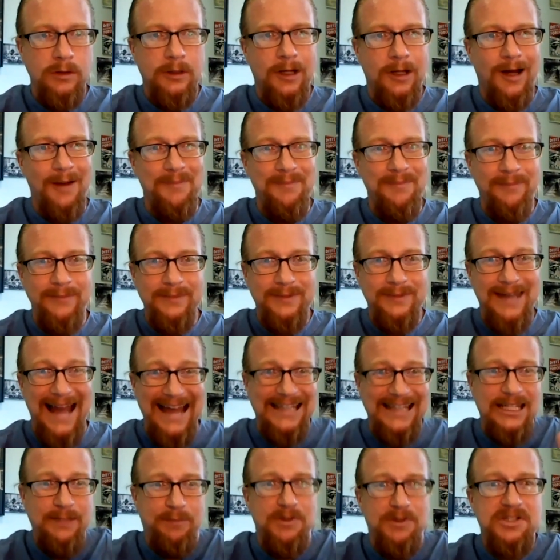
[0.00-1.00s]
Um,
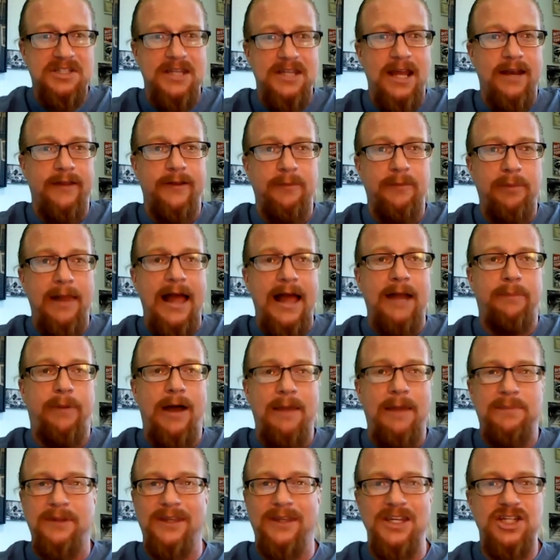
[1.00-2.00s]
90% of the black
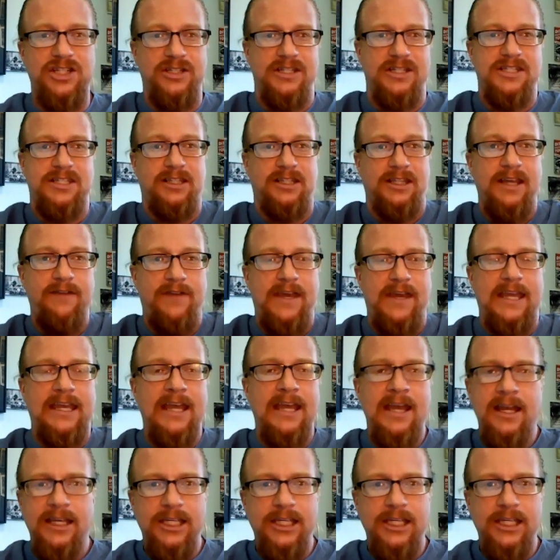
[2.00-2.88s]
population is living,